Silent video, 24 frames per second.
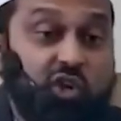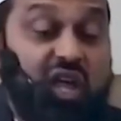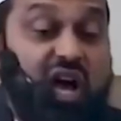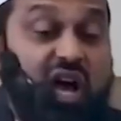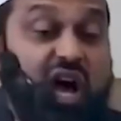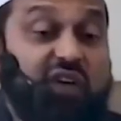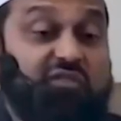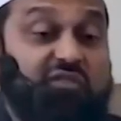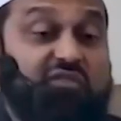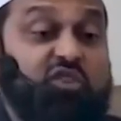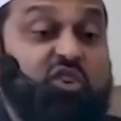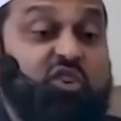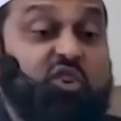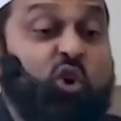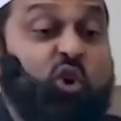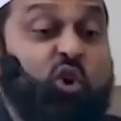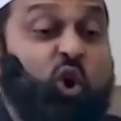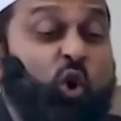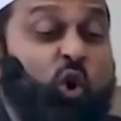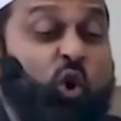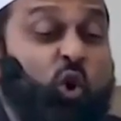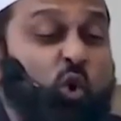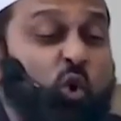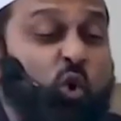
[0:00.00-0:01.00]
shall have
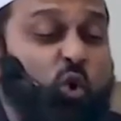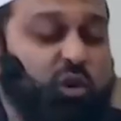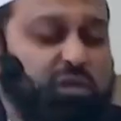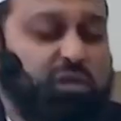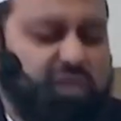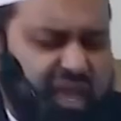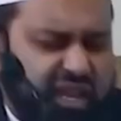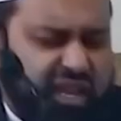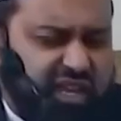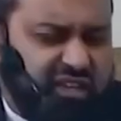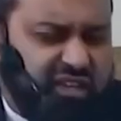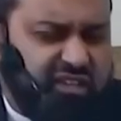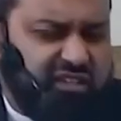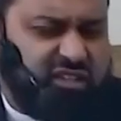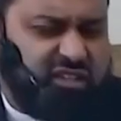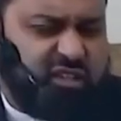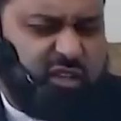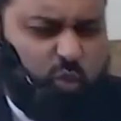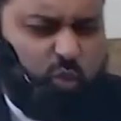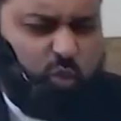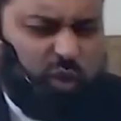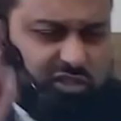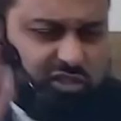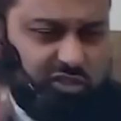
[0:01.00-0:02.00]
no
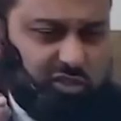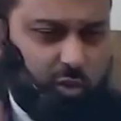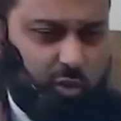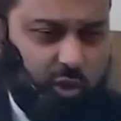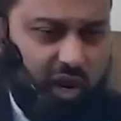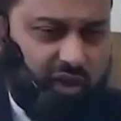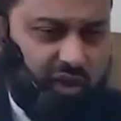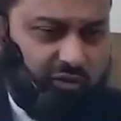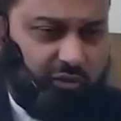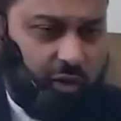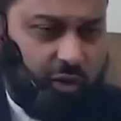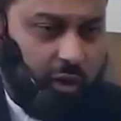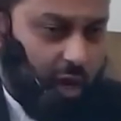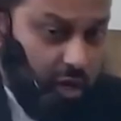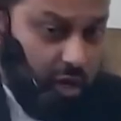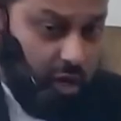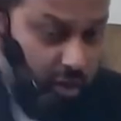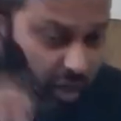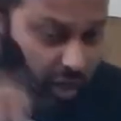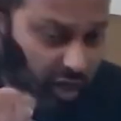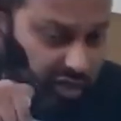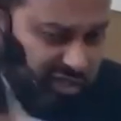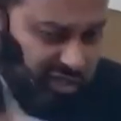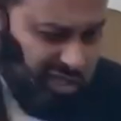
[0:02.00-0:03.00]
legacy whatsoever,
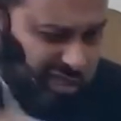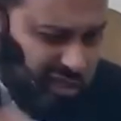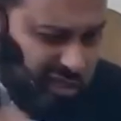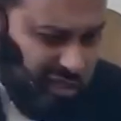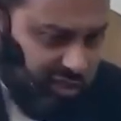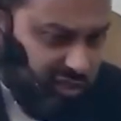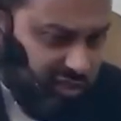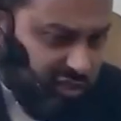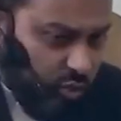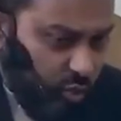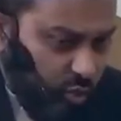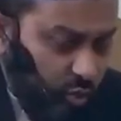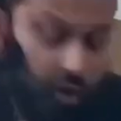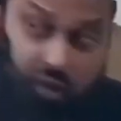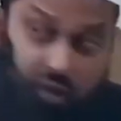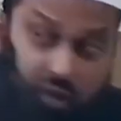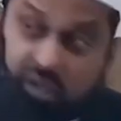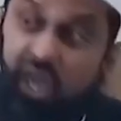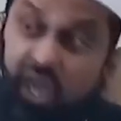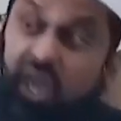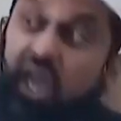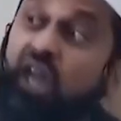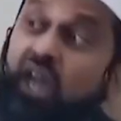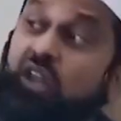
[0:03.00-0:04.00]
not in this
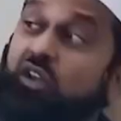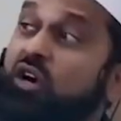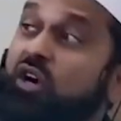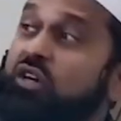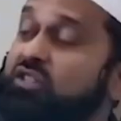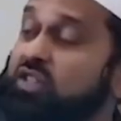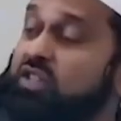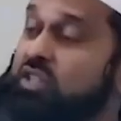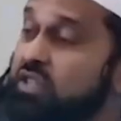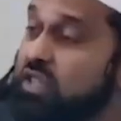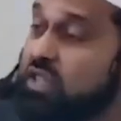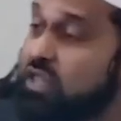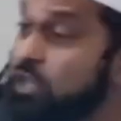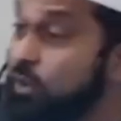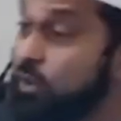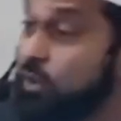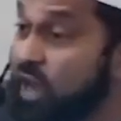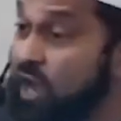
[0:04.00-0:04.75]
world and not in the